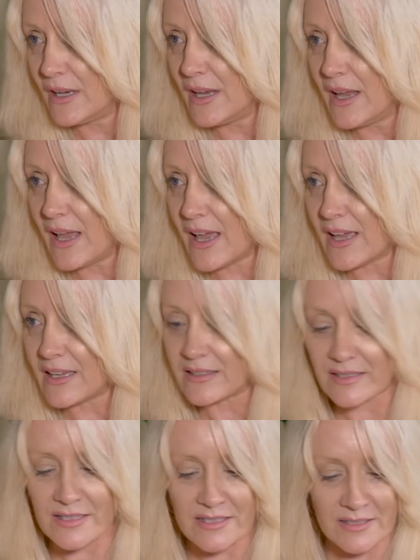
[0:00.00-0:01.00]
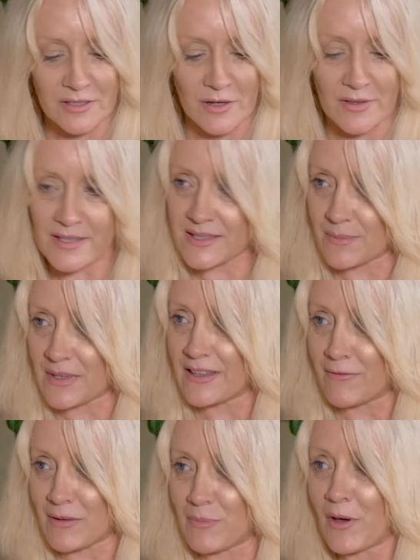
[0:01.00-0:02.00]
and that's something
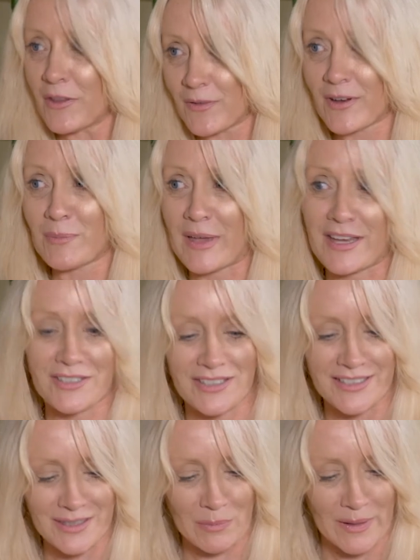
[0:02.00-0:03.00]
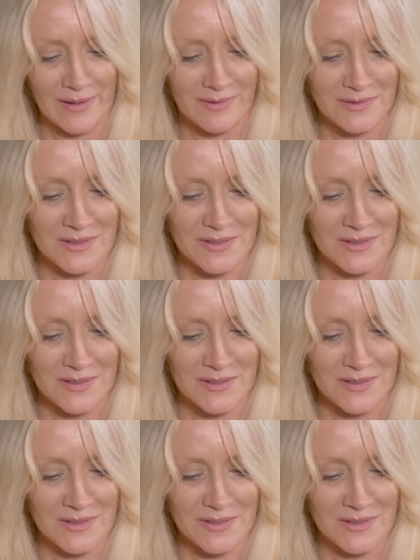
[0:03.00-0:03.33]
that we're both very passionate about.